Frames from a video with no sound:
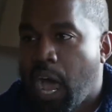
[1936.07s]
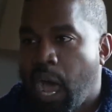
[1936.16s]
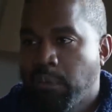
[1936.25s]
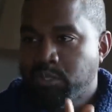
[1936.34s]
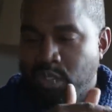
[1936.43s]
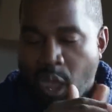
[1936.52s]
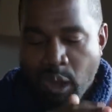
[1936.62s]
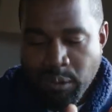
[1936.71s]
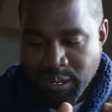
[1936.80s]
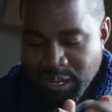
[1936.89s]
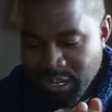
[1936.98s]
I'm
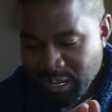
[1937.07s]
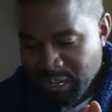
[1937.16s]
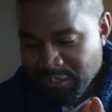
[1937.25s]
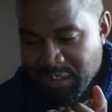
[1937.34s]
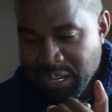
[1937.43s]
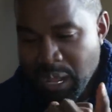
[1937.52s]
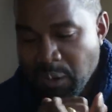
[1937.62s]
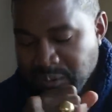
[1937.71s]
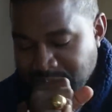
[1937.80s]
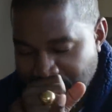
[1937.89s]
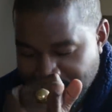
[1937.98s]
sorry for
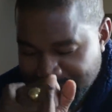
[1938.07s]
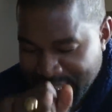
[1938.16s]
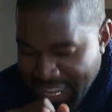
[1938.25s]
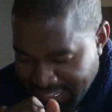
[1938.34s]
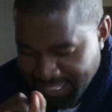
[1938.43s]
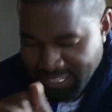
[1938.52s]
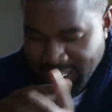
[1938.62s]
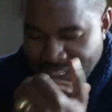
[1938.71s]
loading up that